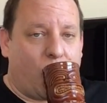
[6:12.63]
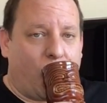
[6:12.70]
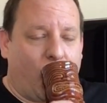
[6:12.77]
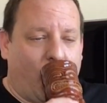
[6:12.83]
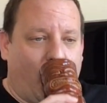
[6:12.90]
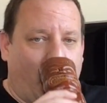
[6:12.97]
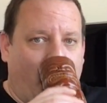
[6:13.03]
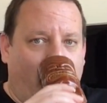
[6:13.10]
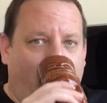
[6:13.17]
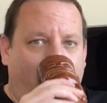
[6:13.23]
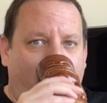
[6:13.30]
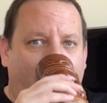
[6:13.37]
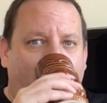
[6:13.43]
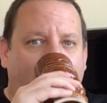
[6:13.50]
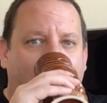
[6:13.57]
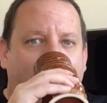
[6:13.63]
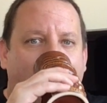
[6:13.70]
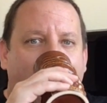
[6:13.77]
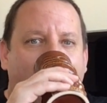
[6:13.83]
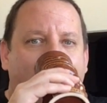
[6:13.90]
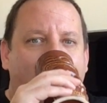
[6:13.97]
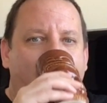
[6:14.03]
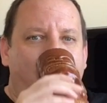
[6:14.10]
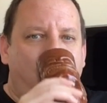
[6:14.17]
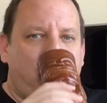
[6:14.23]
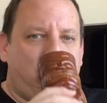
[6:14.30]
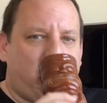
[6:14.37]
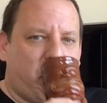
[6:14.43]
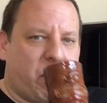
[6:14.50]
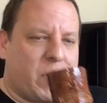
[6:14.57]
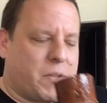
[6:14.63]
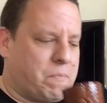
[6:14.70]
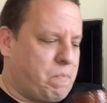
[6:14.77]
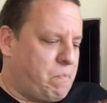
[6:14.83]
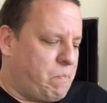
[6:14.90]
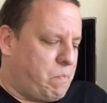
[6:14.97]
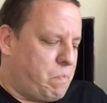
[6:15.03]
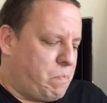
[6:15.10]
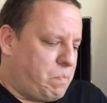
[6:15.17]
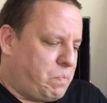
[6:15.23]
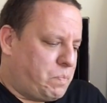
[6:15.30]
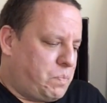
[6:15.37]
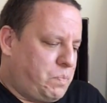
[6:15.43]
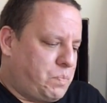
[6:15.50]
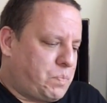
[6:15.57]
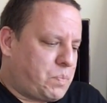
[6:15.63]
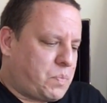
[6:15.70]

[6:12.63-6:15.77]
No one is speaking in this clip.